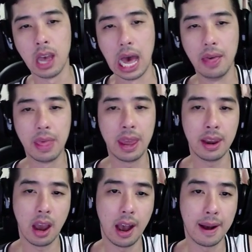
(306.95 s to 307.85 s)
And
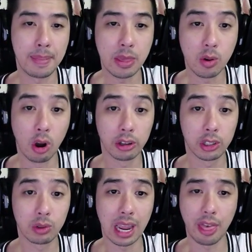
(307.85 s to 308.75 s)
then um, you
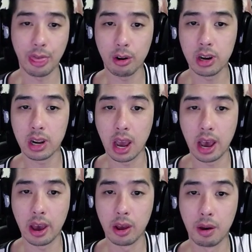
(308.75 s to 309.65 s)
also get 30
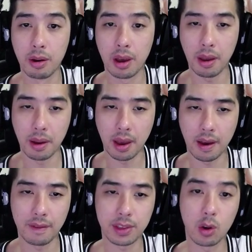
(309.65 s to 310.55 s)
uh,
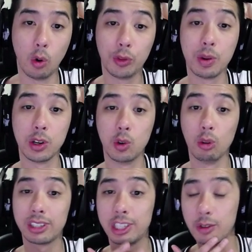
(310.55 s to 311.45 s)
uh, the Ultimate
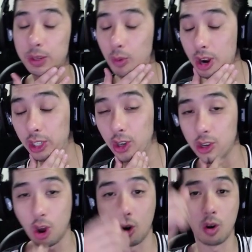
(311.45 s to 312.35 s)
Duelist Series points. So
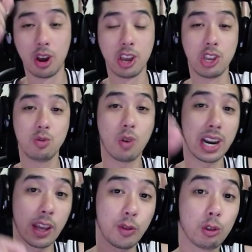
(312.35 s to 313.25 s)
yo, you want to
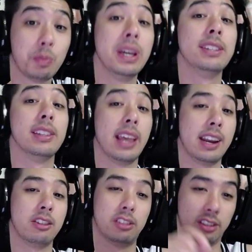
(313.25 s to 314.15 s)
get those pins and
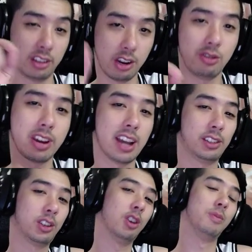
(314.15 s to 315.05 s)
lanyards? There you guys
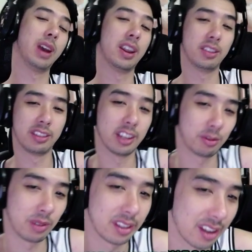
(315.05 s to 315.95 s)
go, man. That's
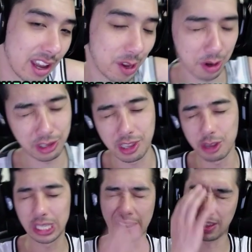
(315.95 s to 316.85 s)
what the, uh,
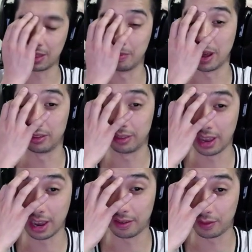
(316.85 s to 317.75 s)
used to have like the belt
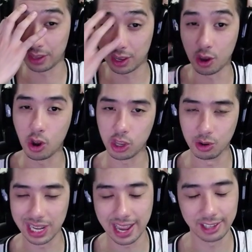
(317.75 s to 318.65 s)
uh, for the
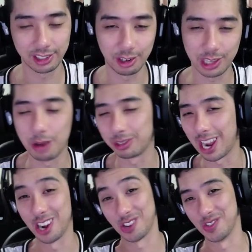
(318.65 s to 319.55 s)
UDS series. That was
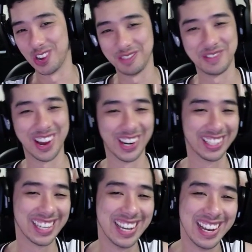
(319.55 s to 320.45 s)
kind of cool, I'll be
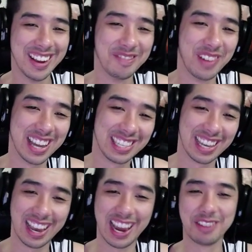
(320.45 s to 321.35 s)
honest. But
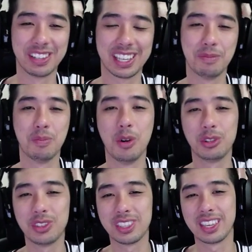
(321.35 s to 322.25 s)
uh, anyways,
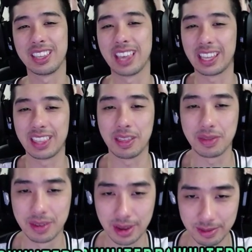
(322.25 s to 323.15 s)
most of the like the,
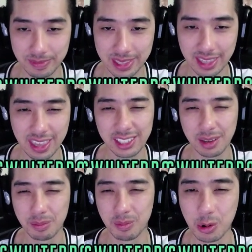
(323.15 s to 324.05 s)
the, the things
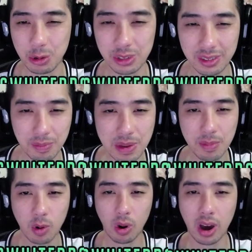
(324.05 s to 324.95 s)
that most of the
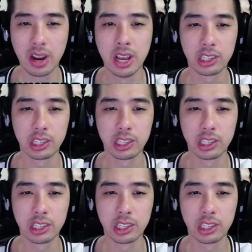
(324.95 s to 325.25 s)
people want.